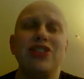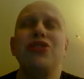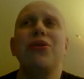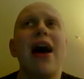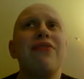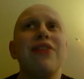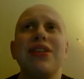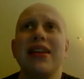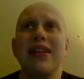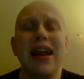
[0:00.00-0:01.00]
do
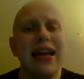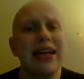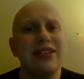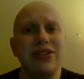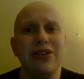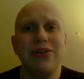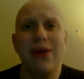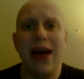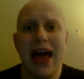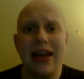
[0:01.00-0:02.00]
everything that I get to
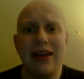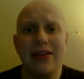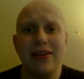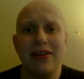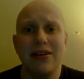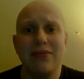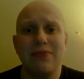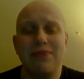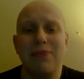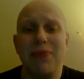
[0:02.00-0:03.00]
do and
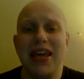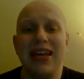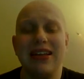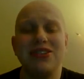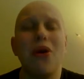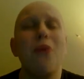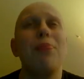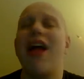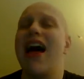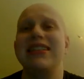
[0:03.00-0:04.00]
be so
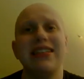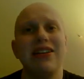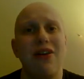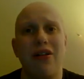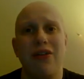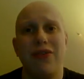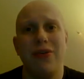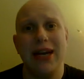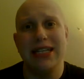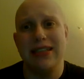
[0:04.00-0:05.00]
blessed in all of the
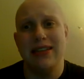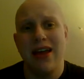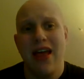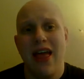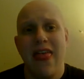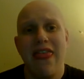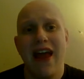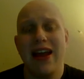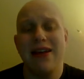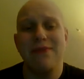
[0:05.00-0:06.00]
ways
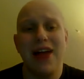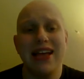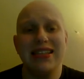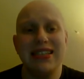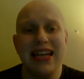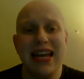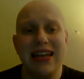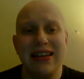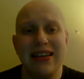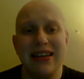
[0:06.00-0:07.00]
that I am blessed
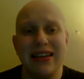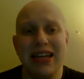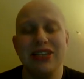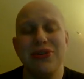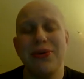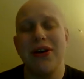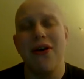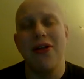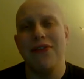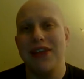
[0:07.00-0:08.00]
and in doing
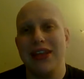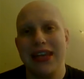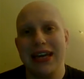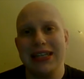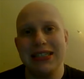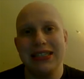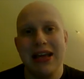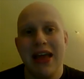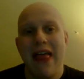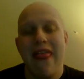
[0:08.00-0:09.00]
all of the things
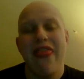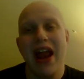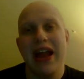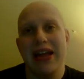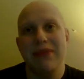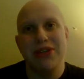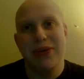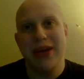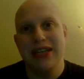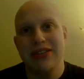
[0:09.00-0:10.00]
that I am
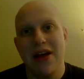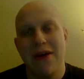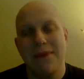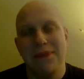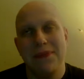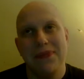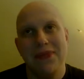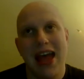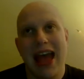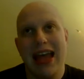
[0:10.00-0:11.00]
doing. So
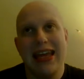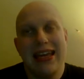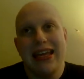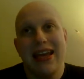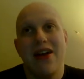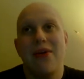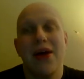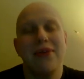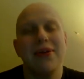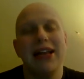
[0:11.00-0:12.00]
I, you know,
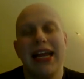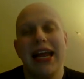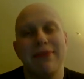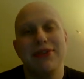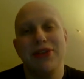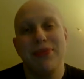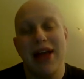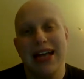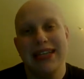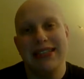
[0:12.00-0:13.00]
I really am too
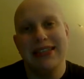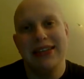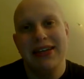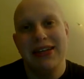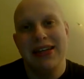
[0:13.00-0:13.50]
blessed